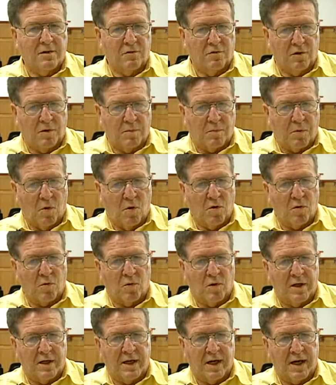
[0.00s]
The report
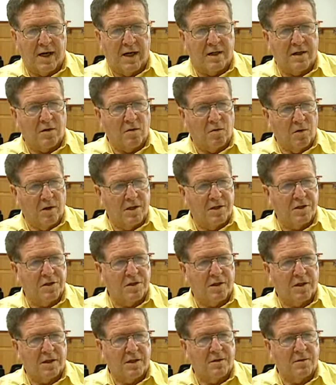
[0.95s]
we got
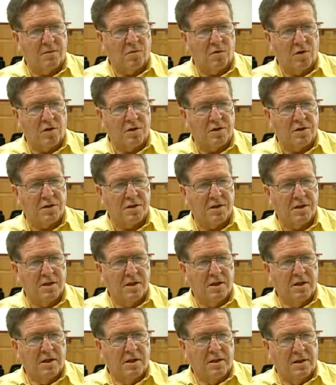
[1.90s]
originally was
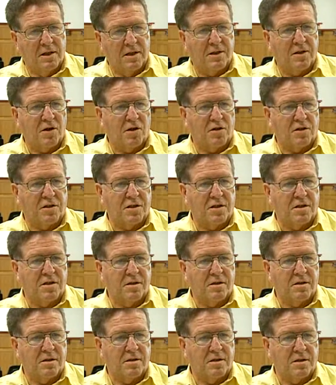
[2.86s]
they thought
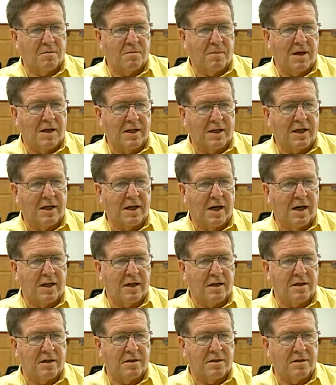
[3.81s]
somebody got